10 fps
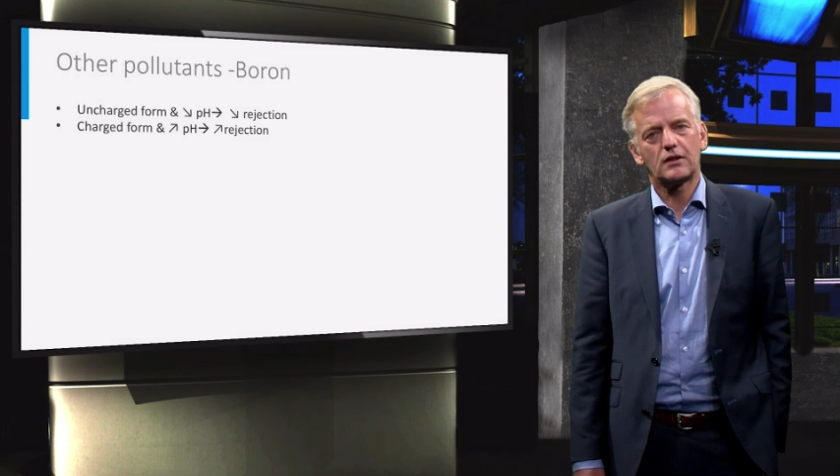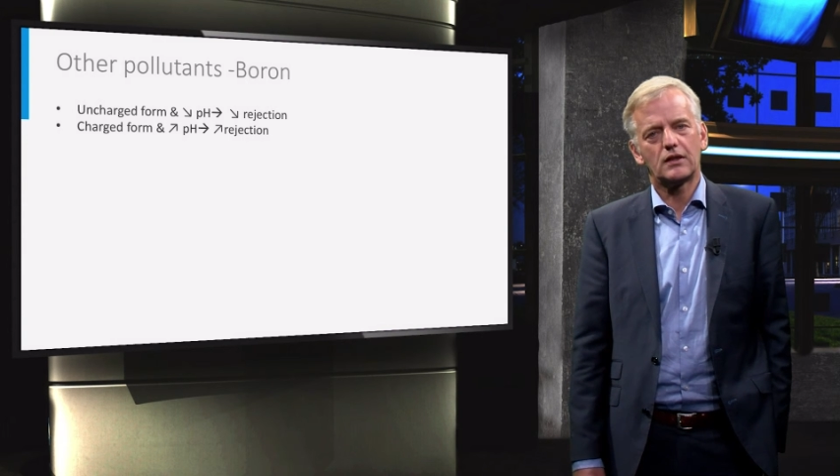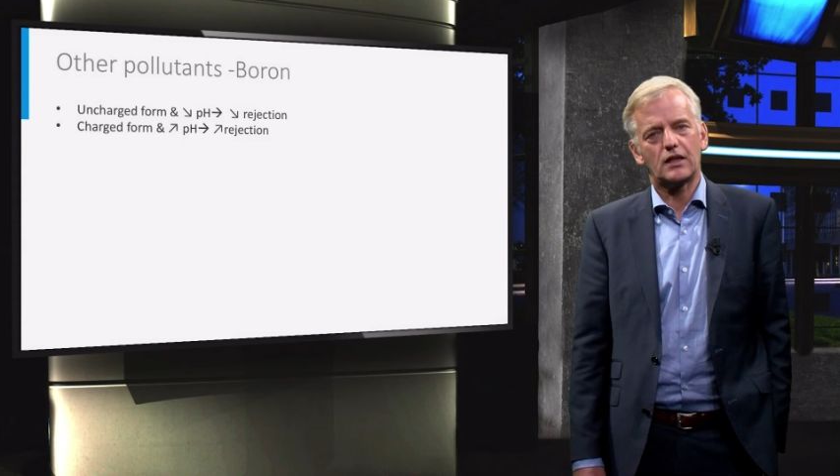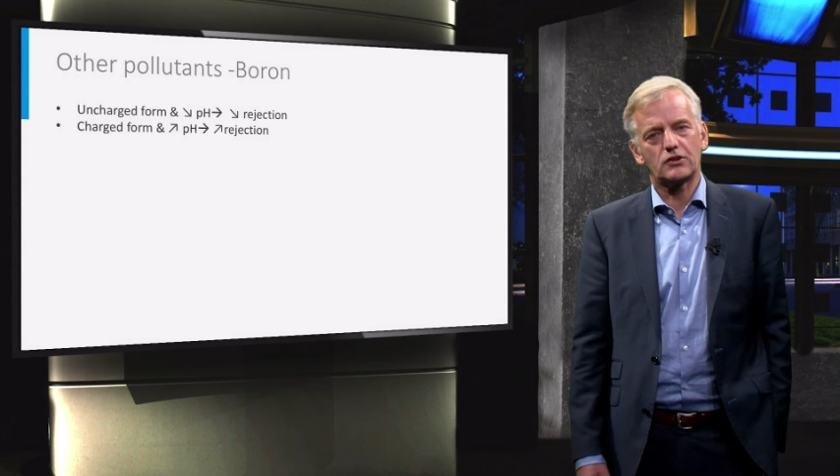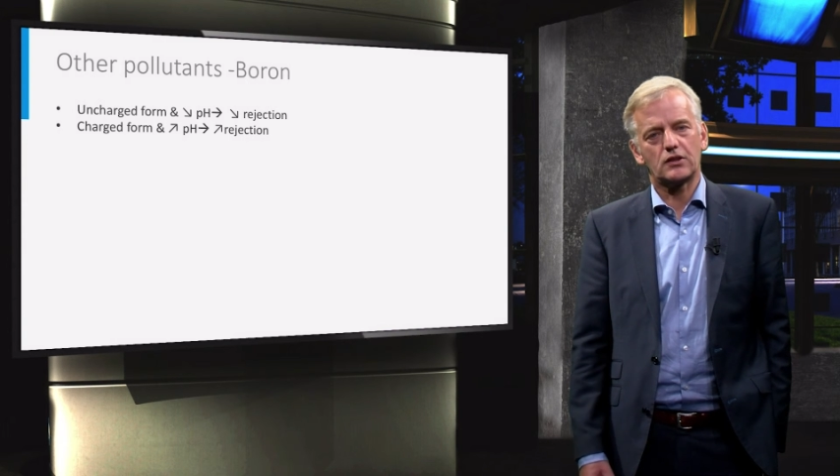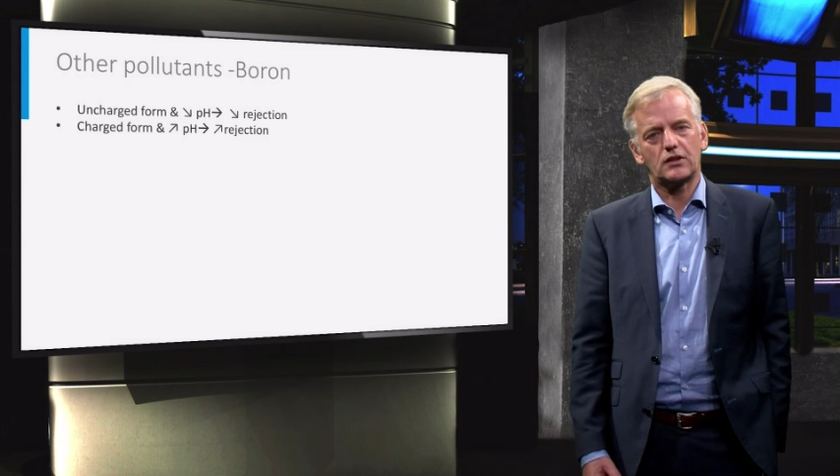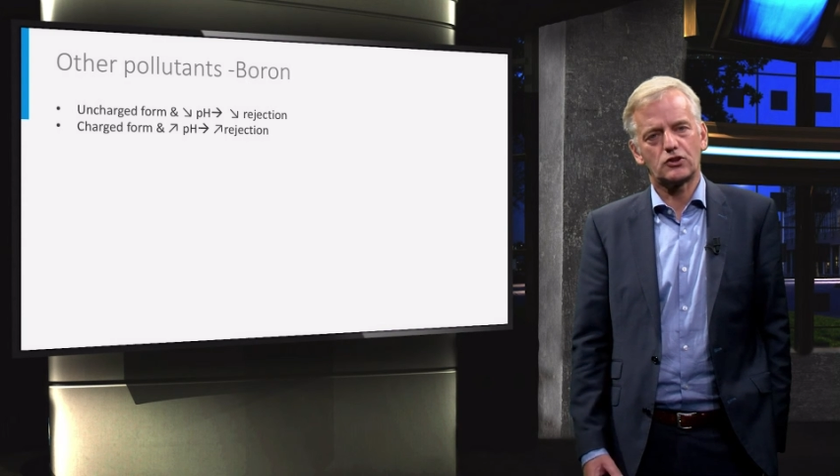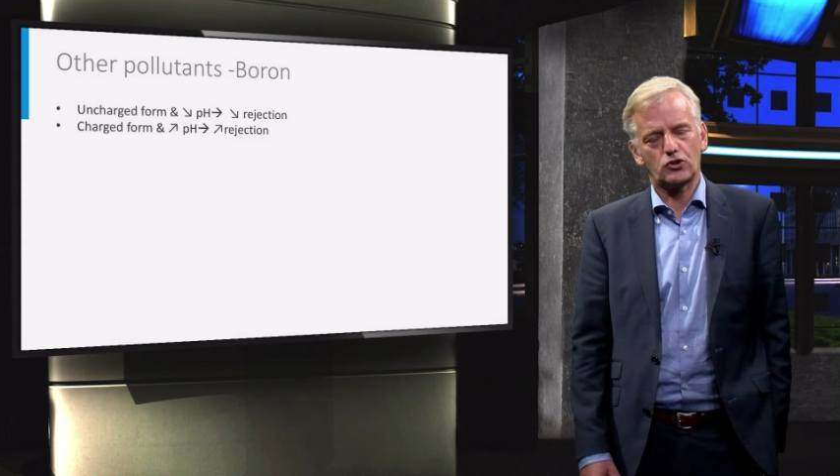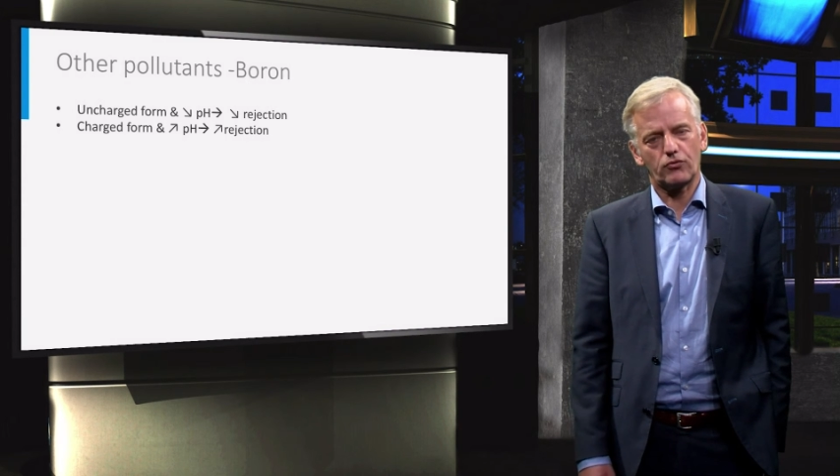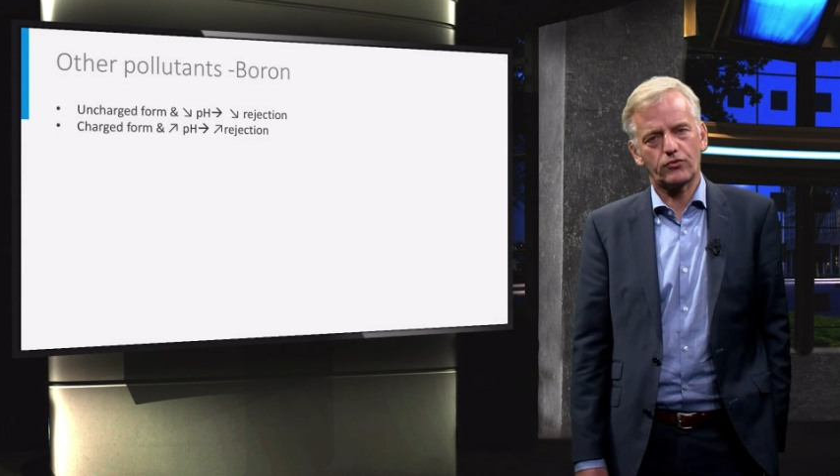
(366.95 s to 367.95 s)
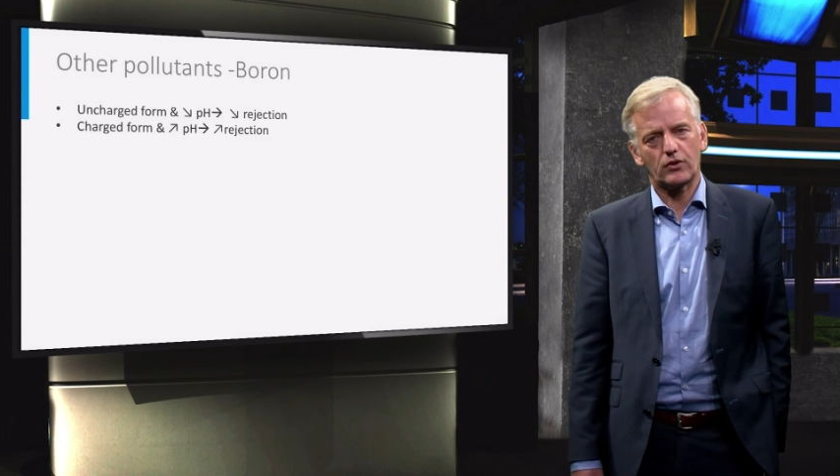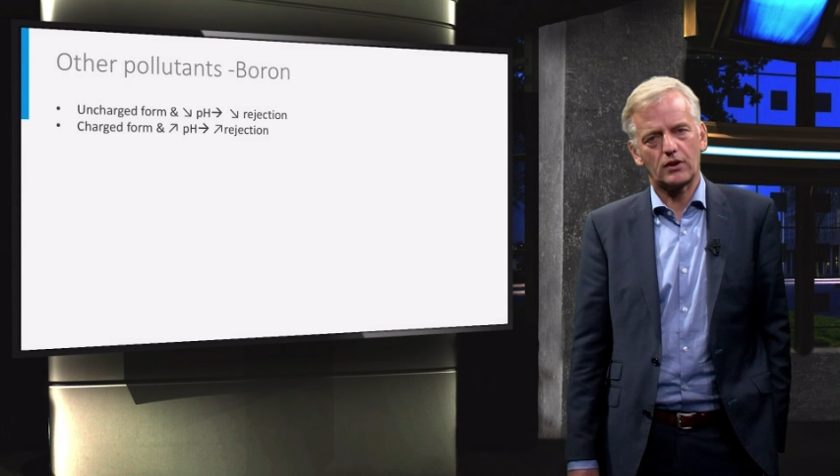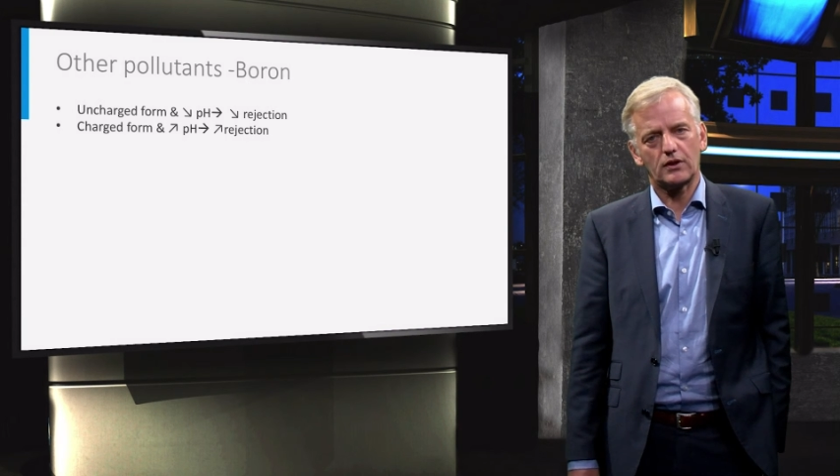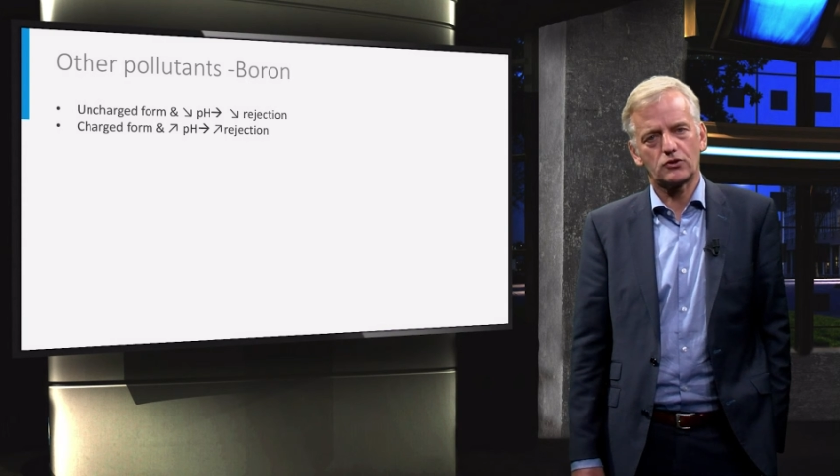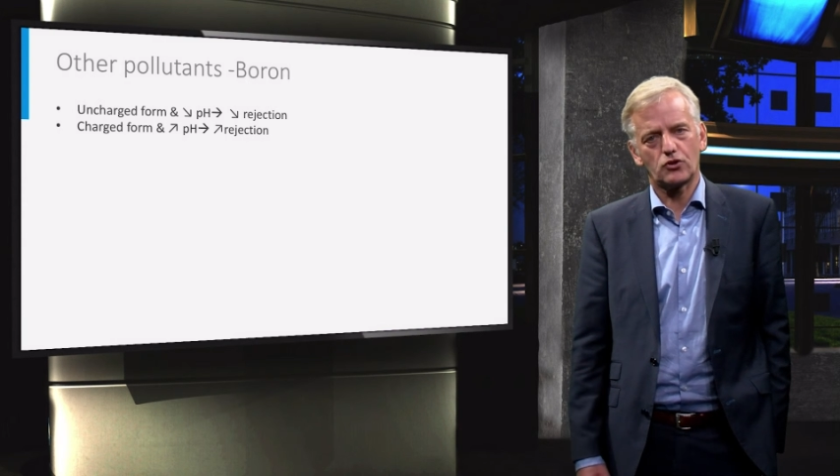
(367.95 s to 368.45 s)
has an
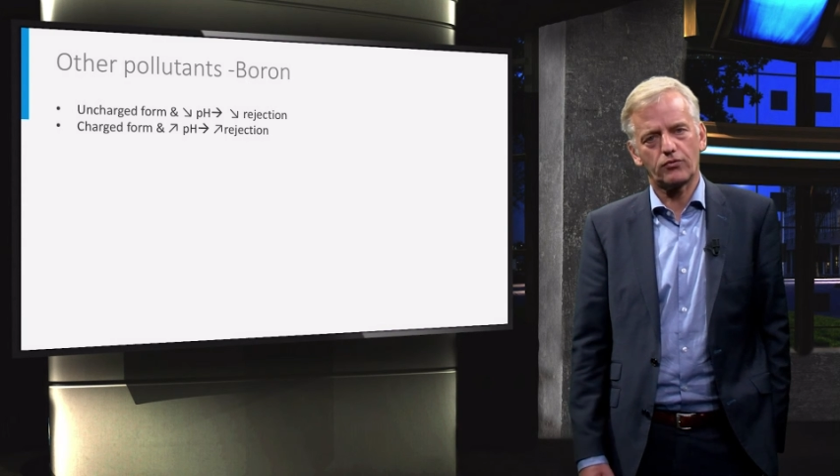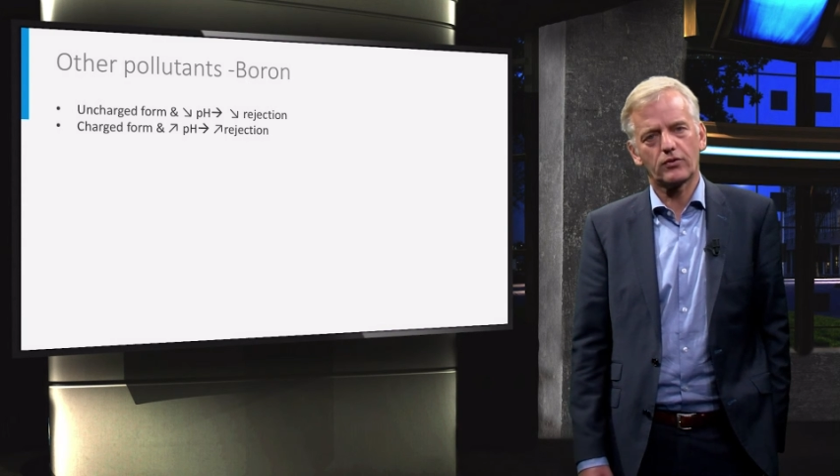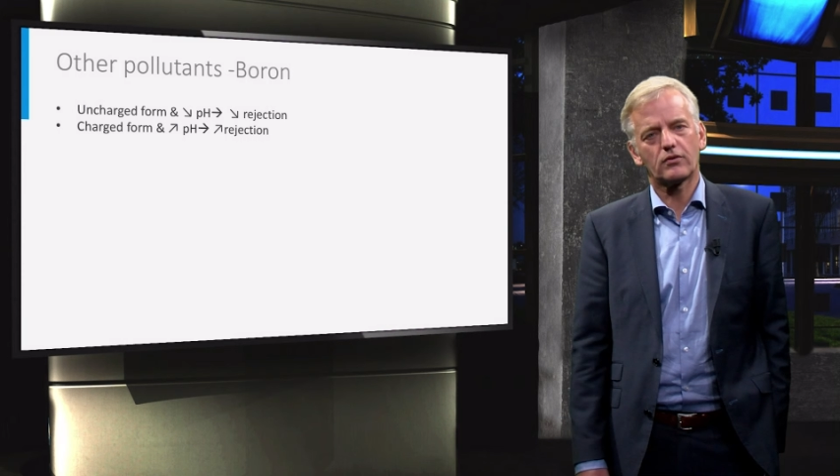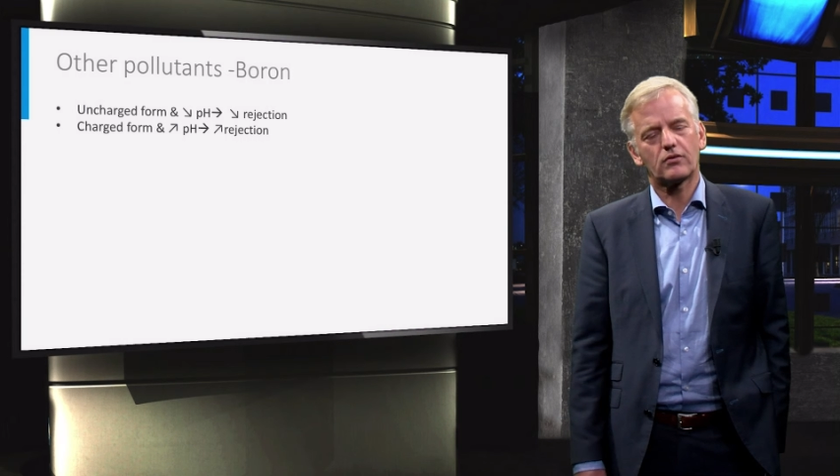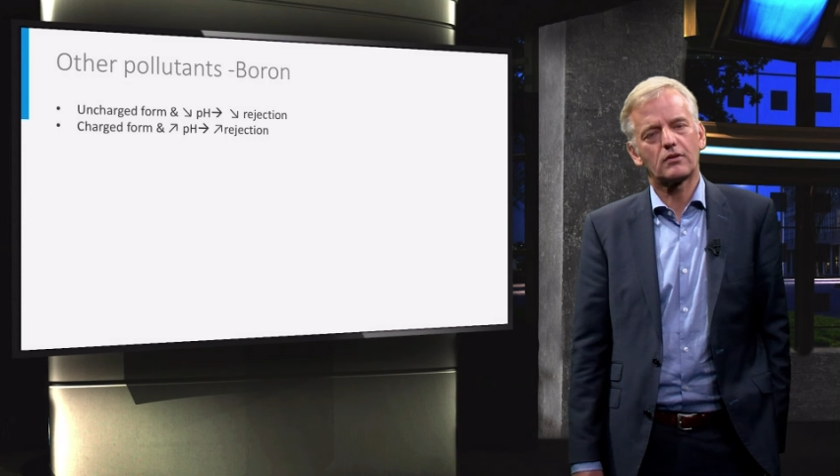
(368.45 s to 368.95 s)
insufficient